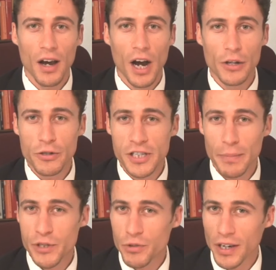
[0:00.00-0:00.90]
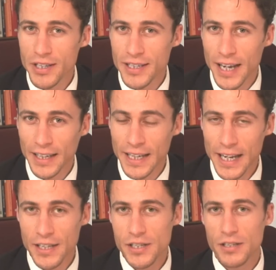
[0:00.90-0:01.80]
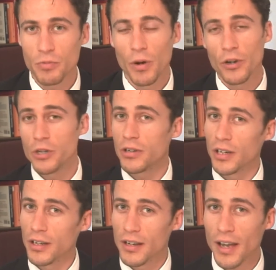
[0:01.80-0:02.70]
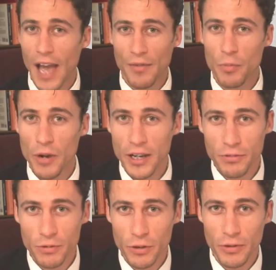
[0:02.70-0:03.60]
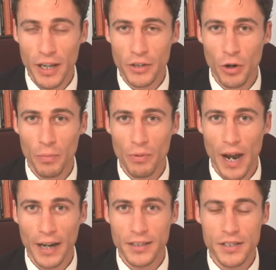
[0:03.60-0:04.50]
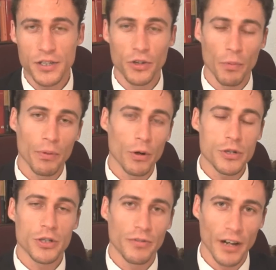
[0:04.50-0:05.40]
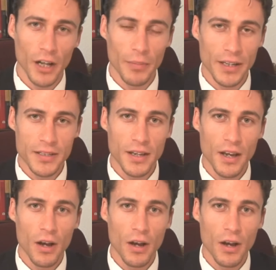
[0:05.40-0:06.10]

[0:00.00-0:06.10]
other tips, tricks, and techniques where you could have a breakthrough in your practice, in your personal development,